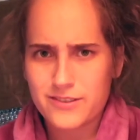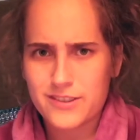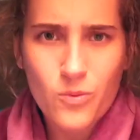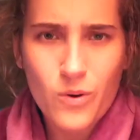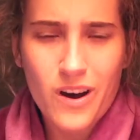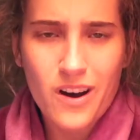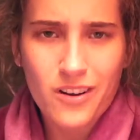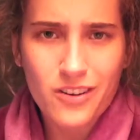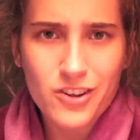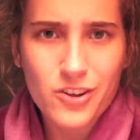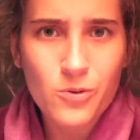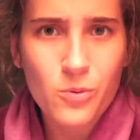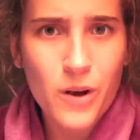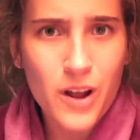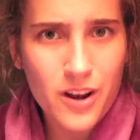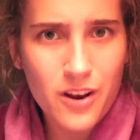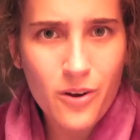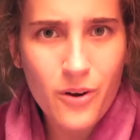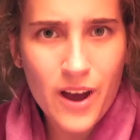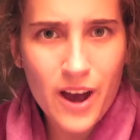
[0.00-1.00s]
Well, you
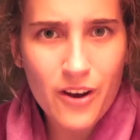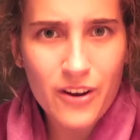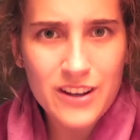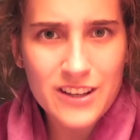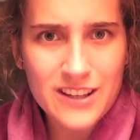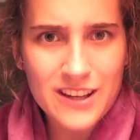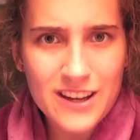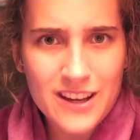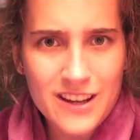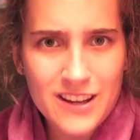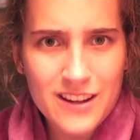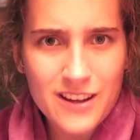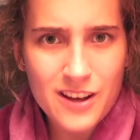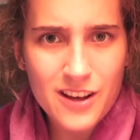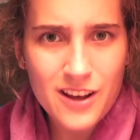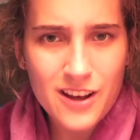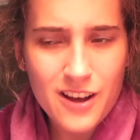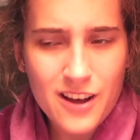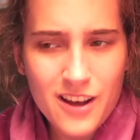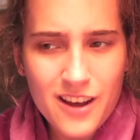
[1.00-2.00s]
wanna know how I did it?
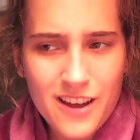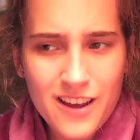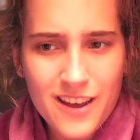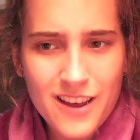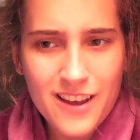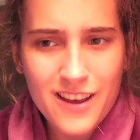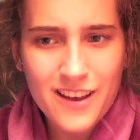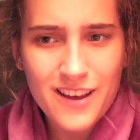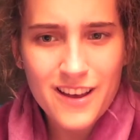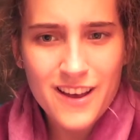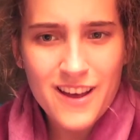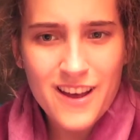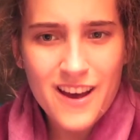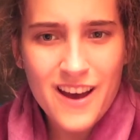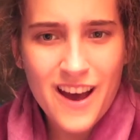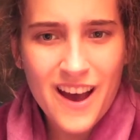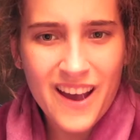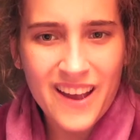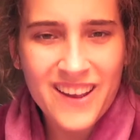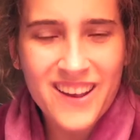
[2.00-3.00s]

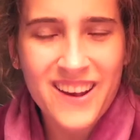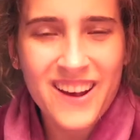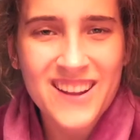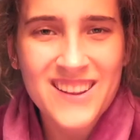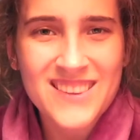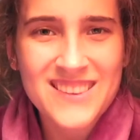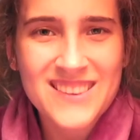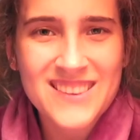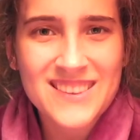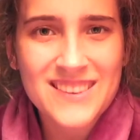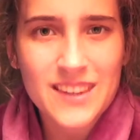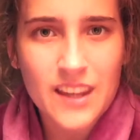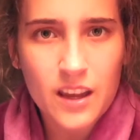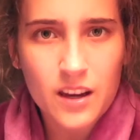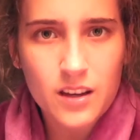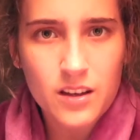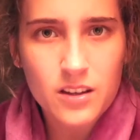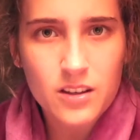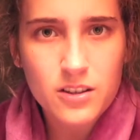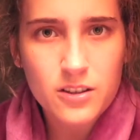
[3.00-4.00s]
I got
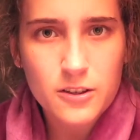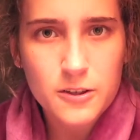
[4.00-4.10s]
sick.